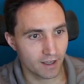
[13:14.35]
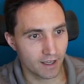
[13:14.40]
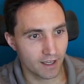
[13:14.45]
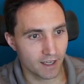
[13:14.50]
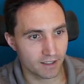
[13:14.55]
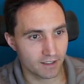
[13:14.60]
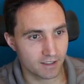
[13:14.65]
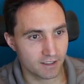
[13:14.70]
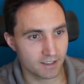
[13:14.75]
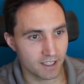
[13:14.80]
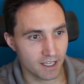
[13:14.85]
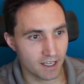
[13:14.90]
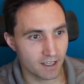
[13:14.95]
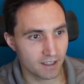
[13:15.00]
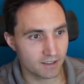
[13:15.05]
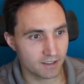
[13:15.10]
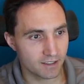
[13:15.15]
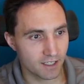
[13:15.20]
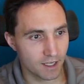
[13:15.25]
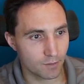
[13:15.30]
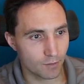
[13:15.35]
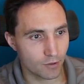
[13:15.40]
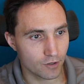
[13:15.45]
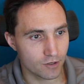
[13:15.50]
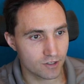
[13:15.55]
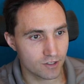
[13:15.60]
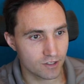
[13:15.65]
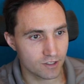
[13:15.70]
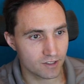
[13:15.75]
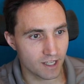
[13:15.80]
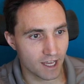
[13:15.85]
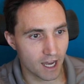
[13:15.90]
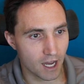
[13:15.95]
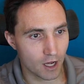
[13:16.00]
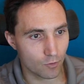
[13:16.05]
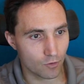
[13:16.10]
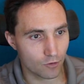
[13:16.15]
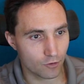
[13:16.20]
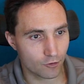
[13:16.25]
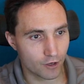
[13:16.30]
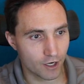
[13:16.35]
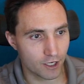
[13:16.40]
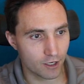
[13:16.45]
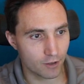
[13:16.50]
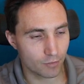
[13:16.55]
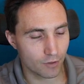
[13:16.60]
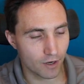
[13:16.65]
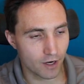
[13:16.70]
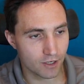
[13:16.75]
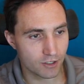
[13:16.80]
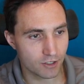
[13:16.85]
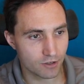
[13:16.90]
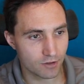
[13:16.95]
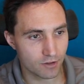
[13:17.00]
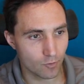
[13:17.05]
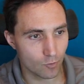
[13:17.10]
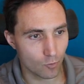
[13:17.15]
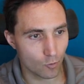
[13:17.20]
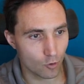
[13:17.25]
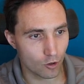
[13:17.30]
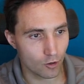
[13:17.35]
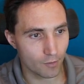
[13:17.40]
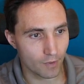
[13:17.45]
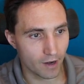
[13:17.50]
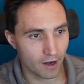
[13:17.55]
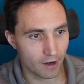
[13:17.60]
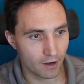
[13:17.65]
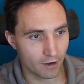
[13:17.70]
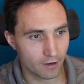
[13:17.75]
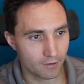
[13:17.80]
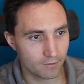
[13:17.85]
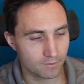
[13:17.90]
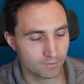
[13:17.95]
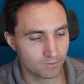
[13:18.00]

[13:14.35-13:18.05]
It sinks and pushes down with greater pressure than warm air.